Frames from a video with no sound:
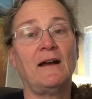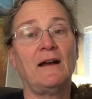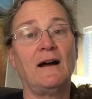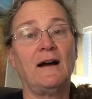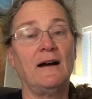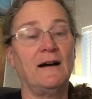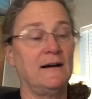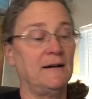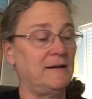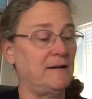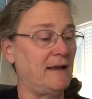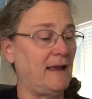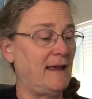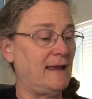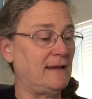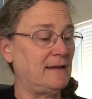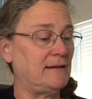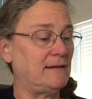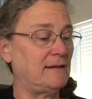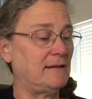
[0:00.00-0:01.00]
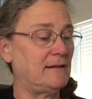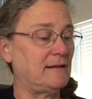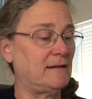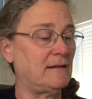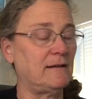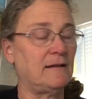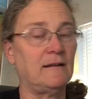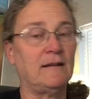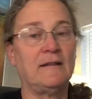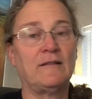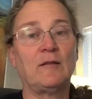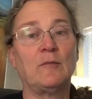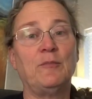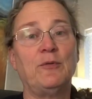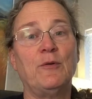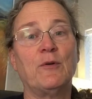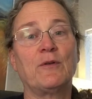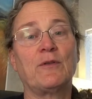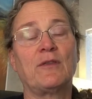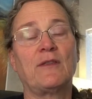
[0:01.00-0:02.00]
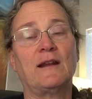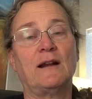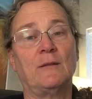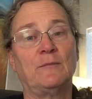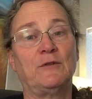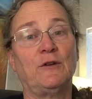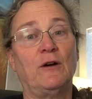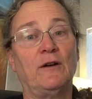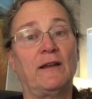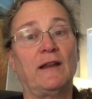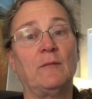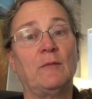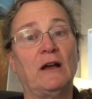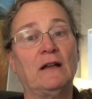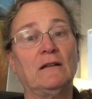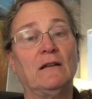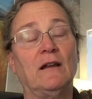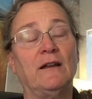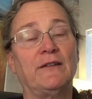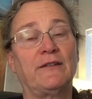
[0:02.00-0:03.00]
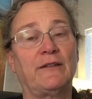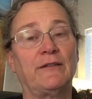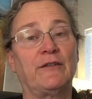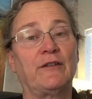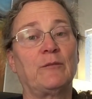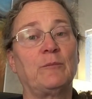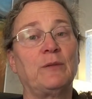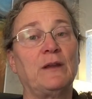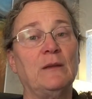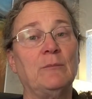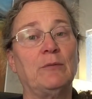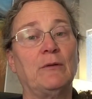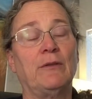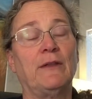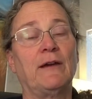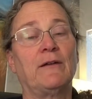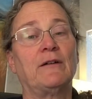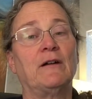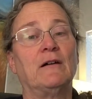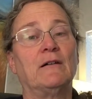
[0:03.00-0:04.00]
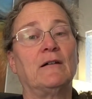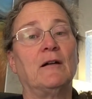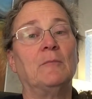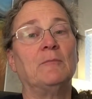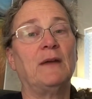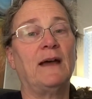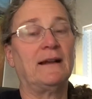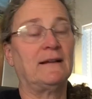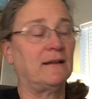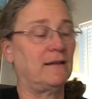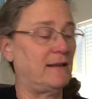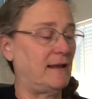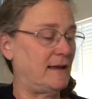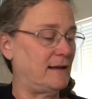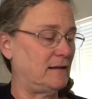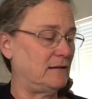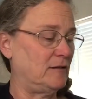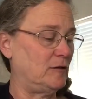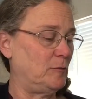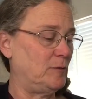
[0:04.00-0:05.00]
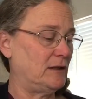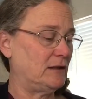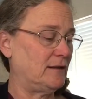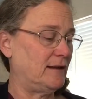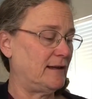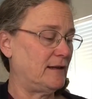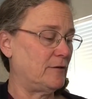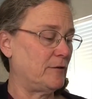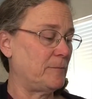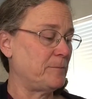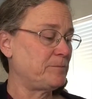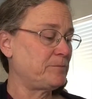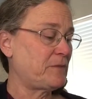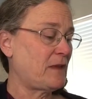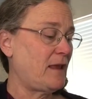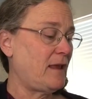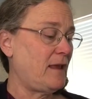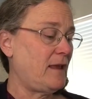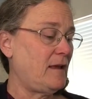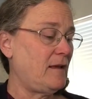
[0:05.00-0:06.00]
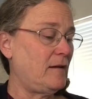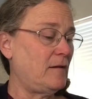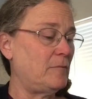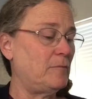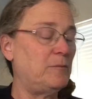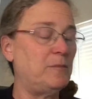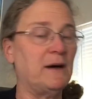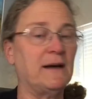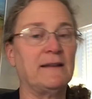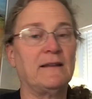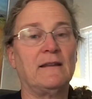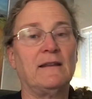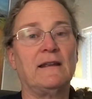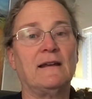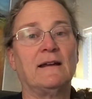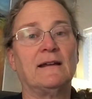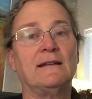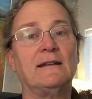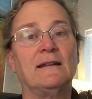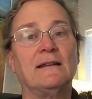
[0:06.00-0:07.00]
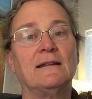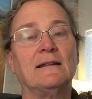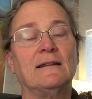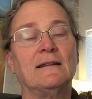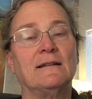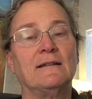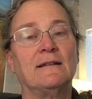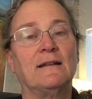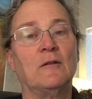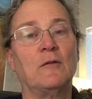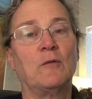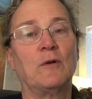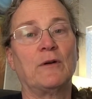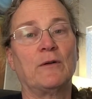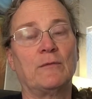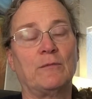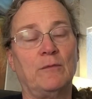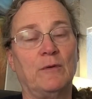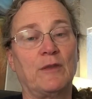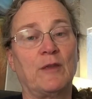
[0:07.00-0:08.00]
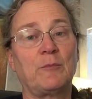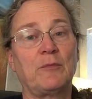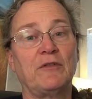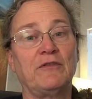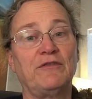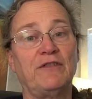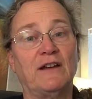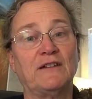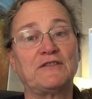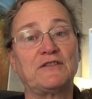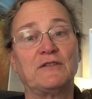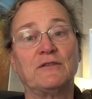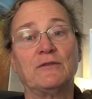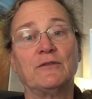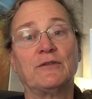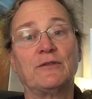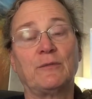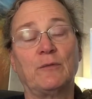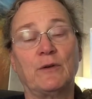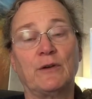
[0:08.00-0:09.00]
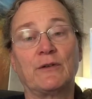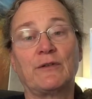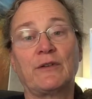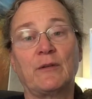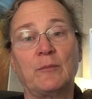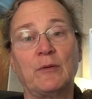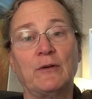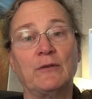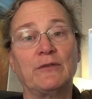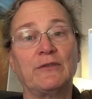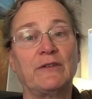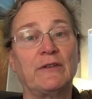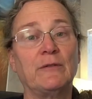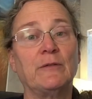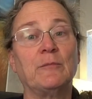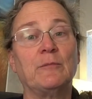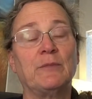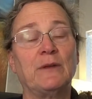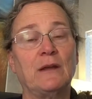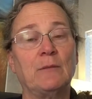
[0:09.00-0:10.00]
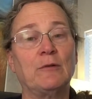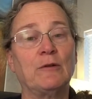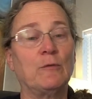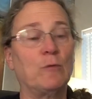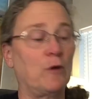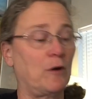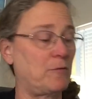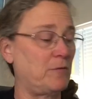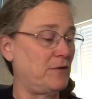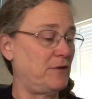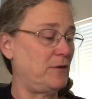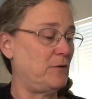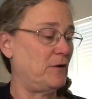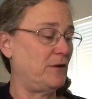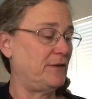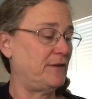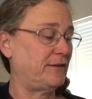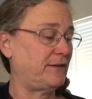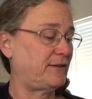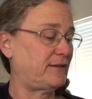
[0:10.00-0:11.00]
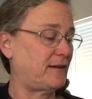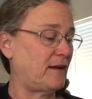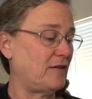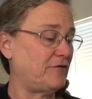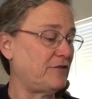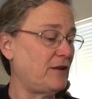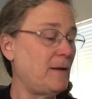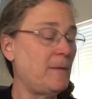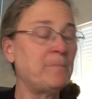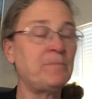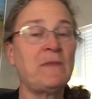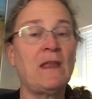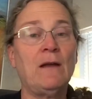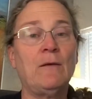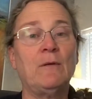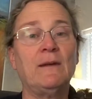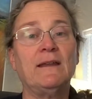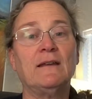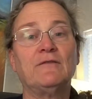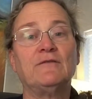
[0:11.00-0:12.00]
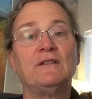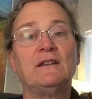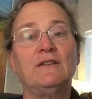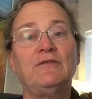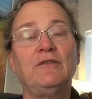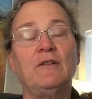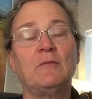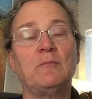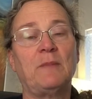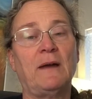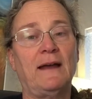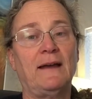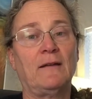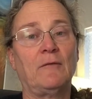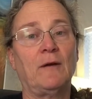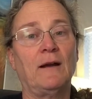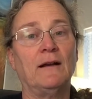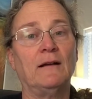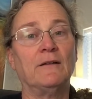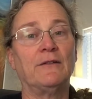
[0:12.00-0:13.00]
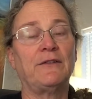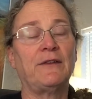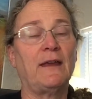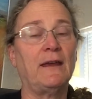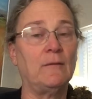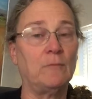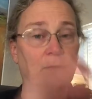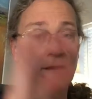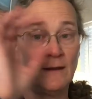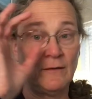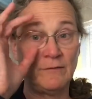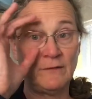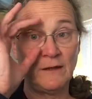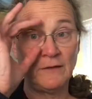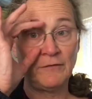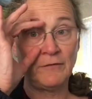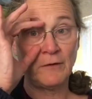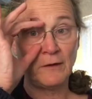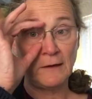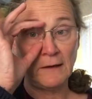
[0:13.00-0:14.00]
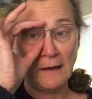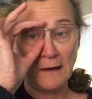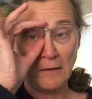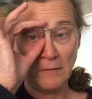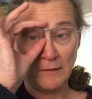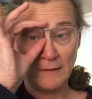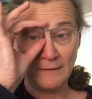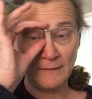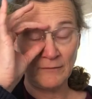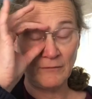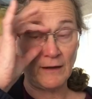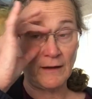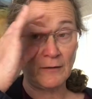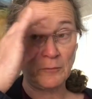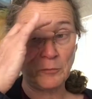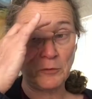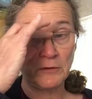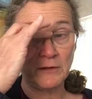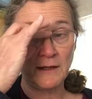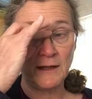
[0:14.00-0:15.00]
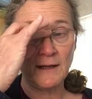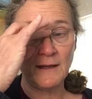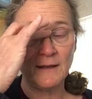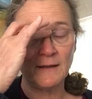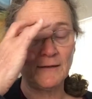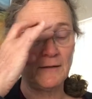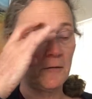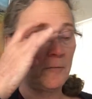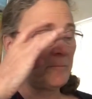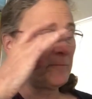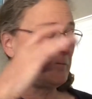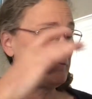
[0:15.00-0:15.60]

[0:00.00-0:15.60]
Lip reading: And it's important that I'm talking about licensed people there, and I'll come back to that a little bit later. But the idea is, we're the professionals. We're supposed to be able to work with you on this stuff. We have different backgrounds and we have different areas of expertise.